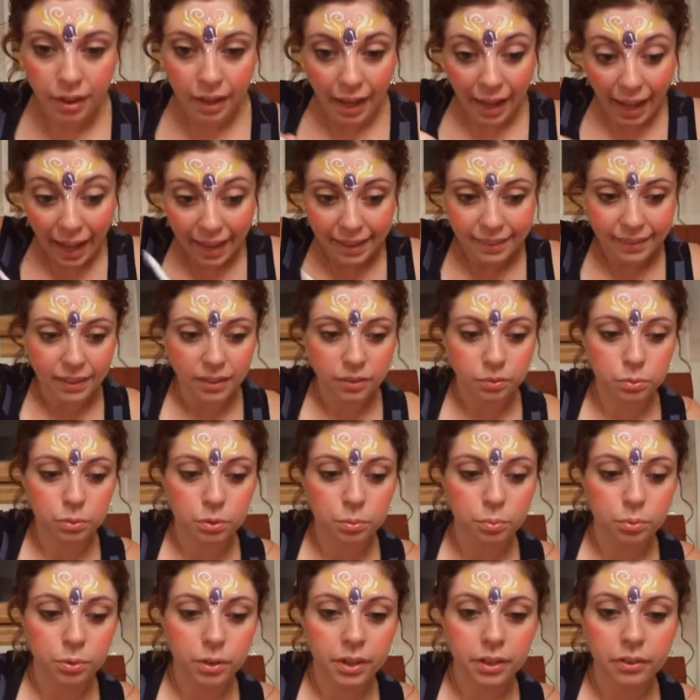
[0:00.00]
I like four
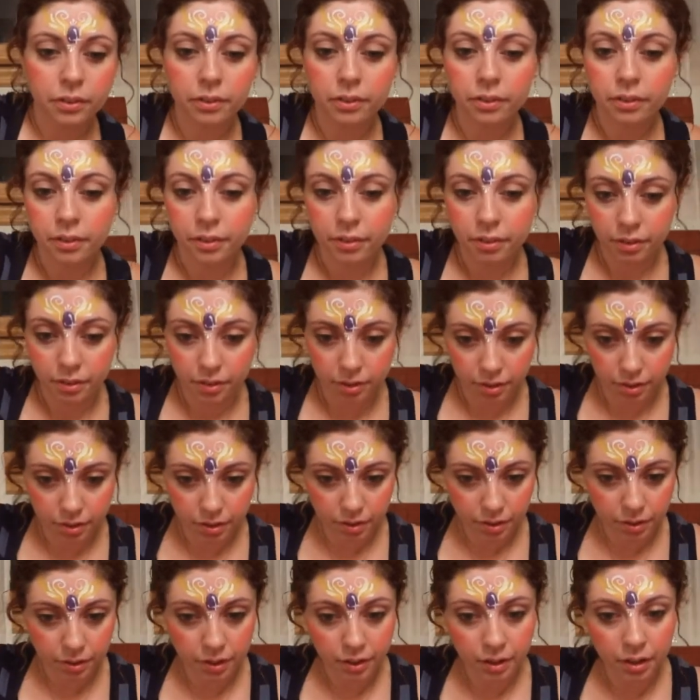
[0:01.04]
points.
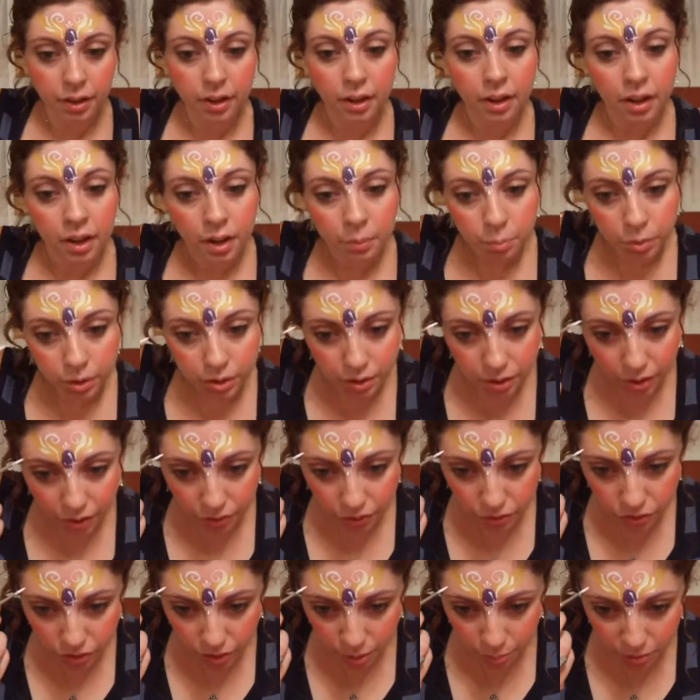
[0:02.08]
Put another
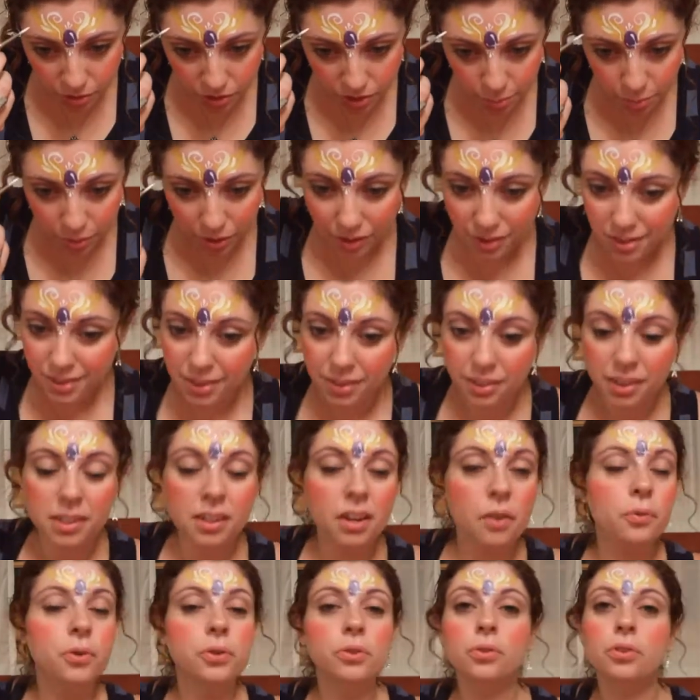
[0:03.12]
starburst somewhere else because I'll
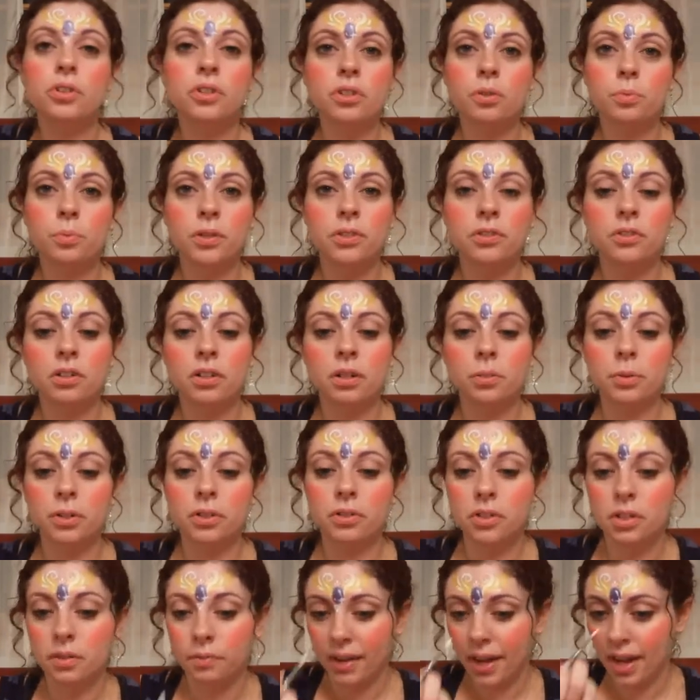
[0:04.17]
never do just one
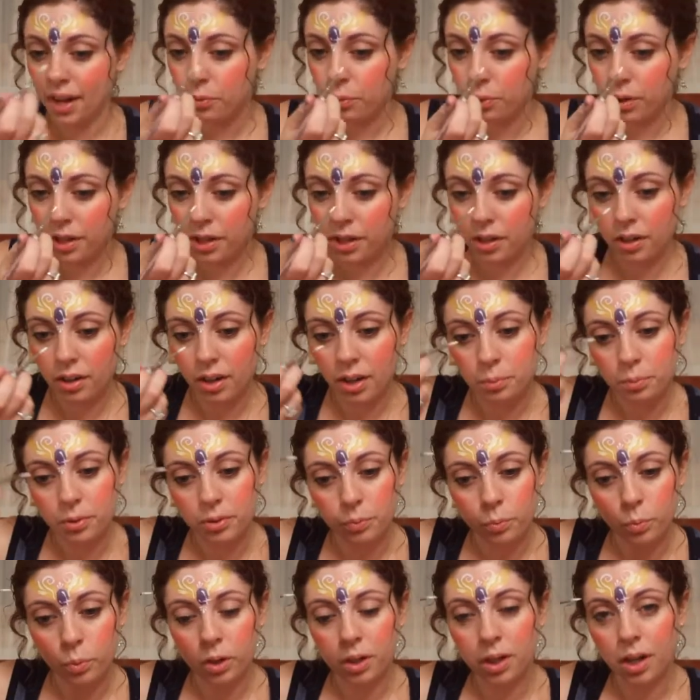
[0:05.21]
starburst. If I have one here, I
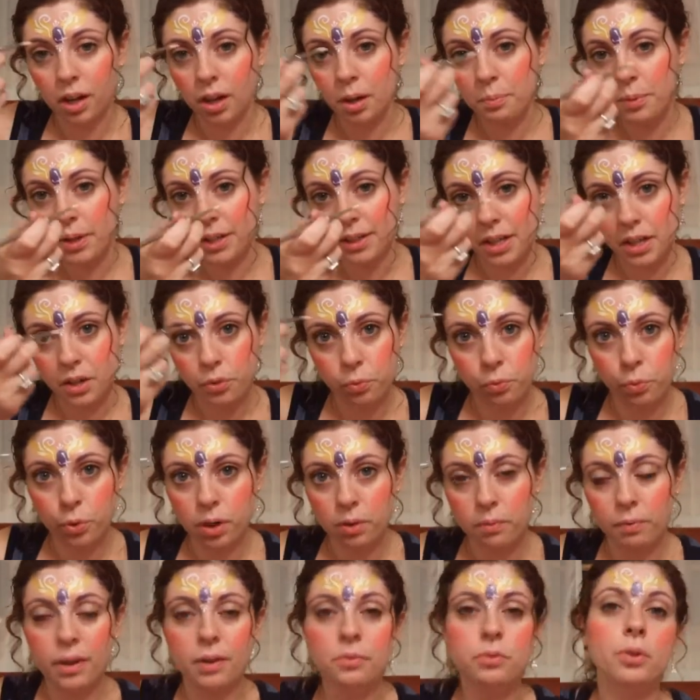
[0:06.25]
put one up at like a
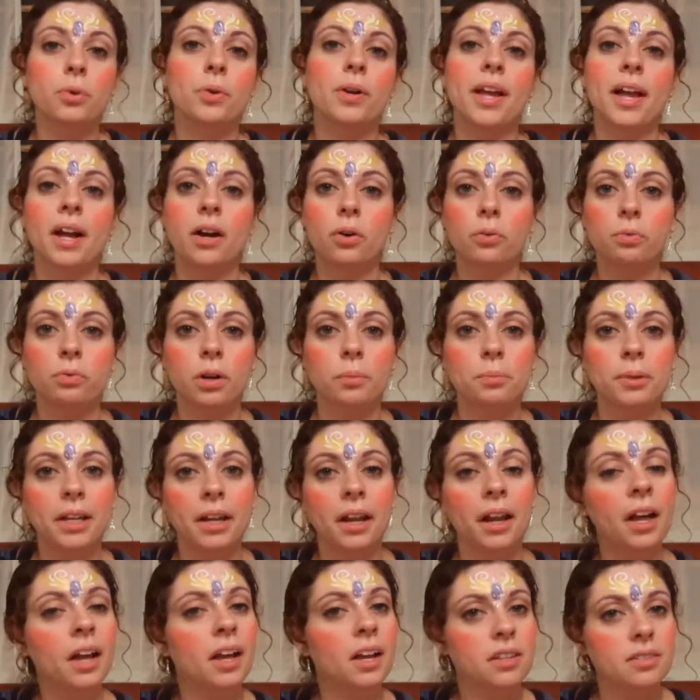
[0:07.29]
45 degree angle from it.
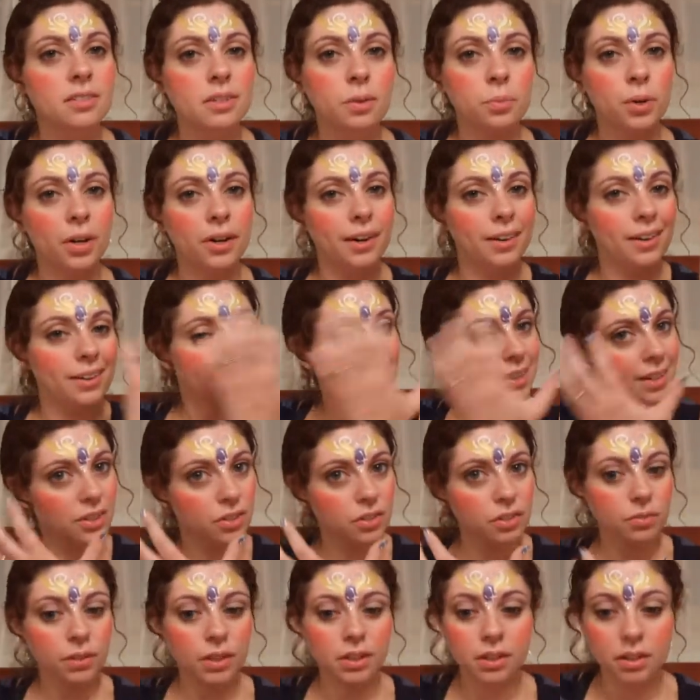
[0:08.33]
Somewhere else, I
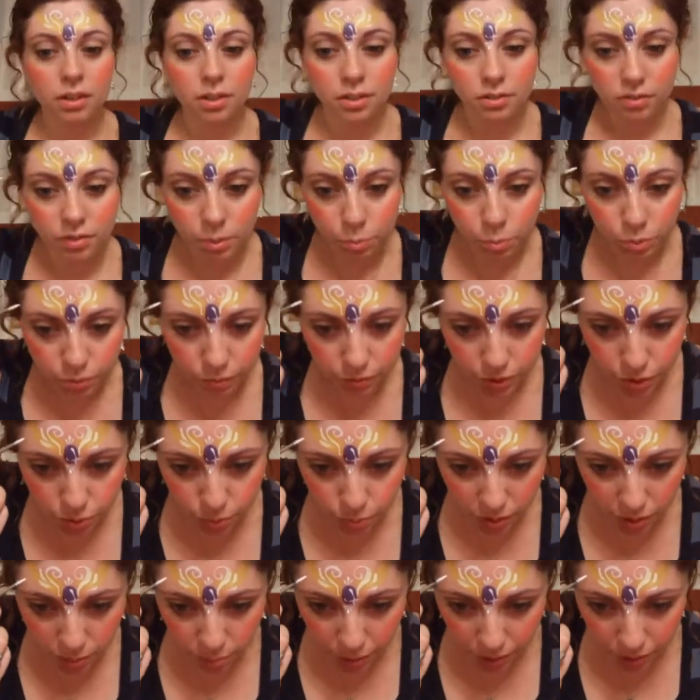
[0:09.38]
just find that it's a little more
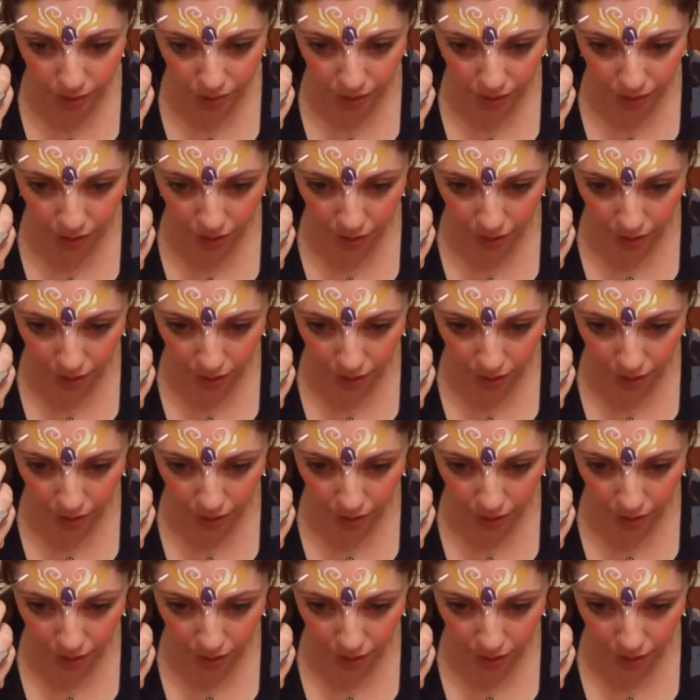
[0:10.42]
visually appealing.